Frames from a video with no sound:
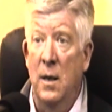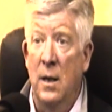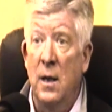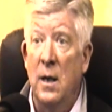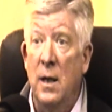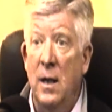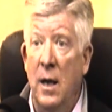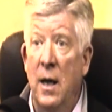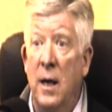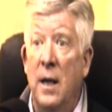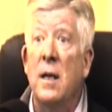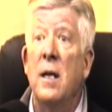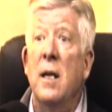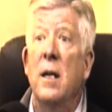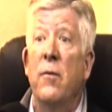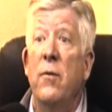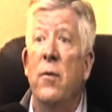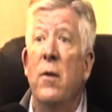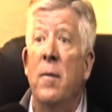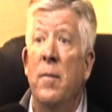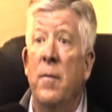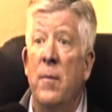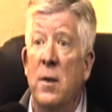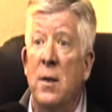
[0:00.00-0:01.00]
and give
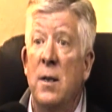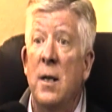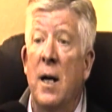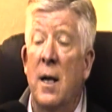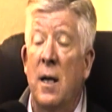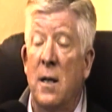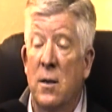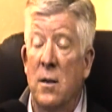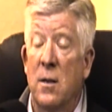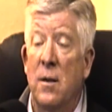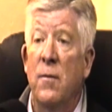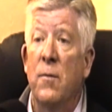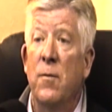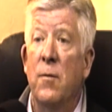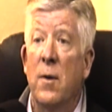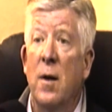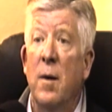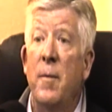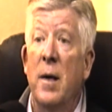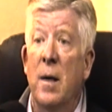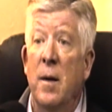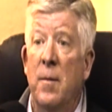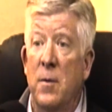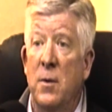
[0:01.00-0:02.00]
them the task of
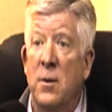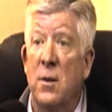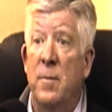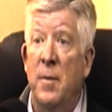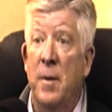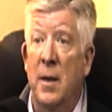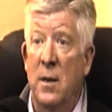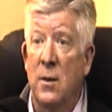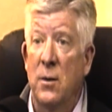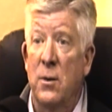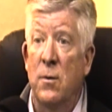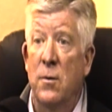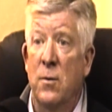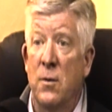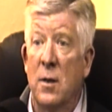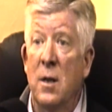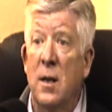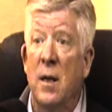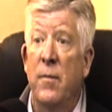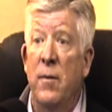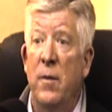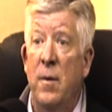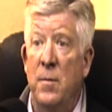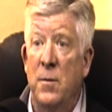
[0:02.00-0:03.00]
coming up with some answers and
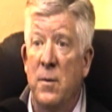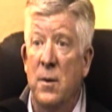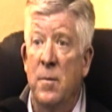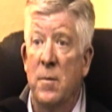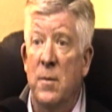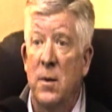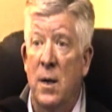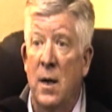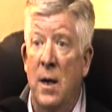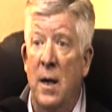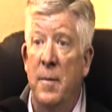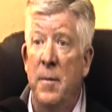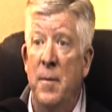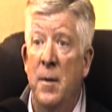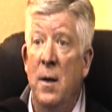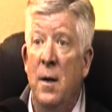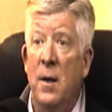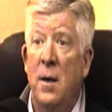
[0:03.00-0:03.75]
give them some time.